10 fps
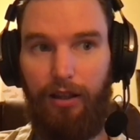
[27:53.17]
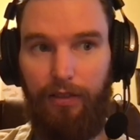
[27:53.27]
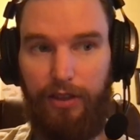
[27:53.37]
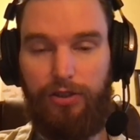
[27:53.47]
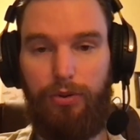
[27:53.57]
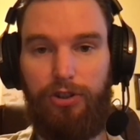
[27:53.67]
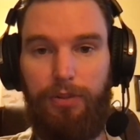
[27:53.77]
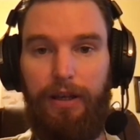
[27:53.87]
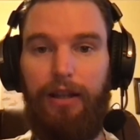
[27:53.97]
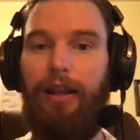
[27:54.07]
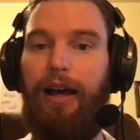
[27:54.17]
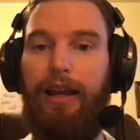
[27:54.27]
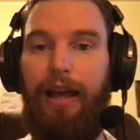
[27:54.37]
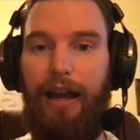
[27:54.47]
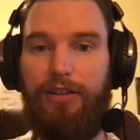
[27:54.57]
This course should be
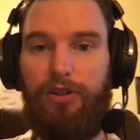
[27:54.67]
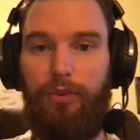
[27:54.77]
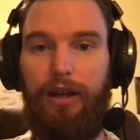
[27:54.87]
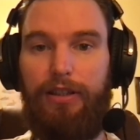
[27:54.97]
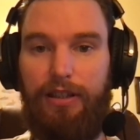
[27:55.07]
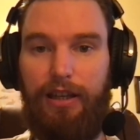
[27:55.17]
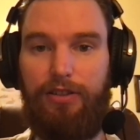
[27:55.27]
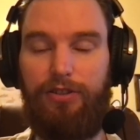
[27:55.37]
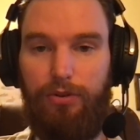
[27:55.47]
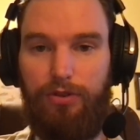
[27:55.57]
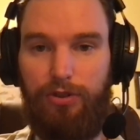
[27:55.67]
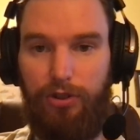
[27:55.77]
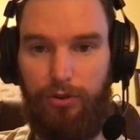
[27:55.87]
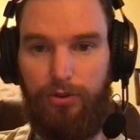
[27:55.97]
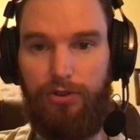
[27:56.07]
online as a way to get students
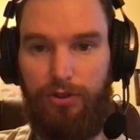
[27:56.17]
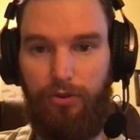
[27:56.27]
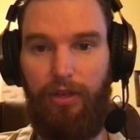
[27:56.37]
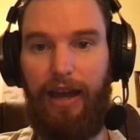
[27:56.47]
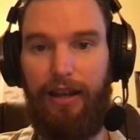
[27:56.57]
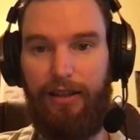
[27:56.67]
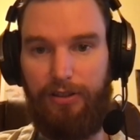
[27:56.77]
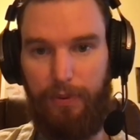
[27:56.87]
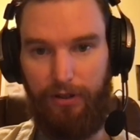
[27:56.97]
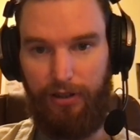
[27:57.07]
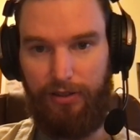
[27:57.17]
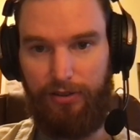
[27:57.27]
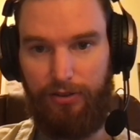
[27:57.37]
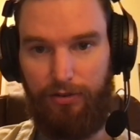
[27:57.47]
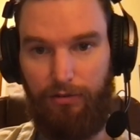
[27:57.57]
used to that
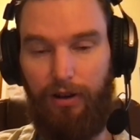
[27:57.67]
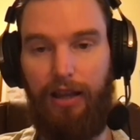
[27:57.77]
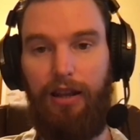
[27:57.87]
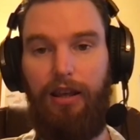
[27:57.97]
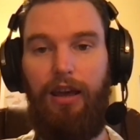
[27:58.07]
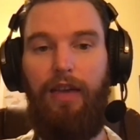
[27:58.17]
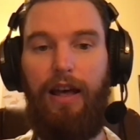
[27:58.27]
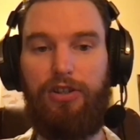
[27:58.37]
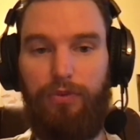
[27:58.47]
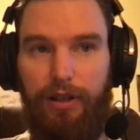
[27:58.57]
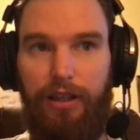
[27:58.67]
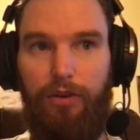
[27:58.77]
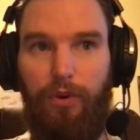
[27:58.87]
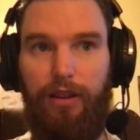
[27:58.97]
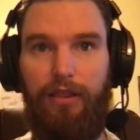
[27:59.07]
experience, right? And that's really
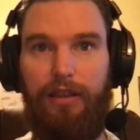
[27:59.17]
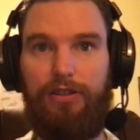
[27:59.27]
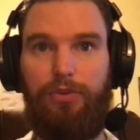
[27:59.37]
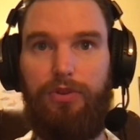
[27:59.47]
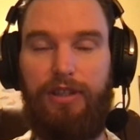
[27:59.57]
what this was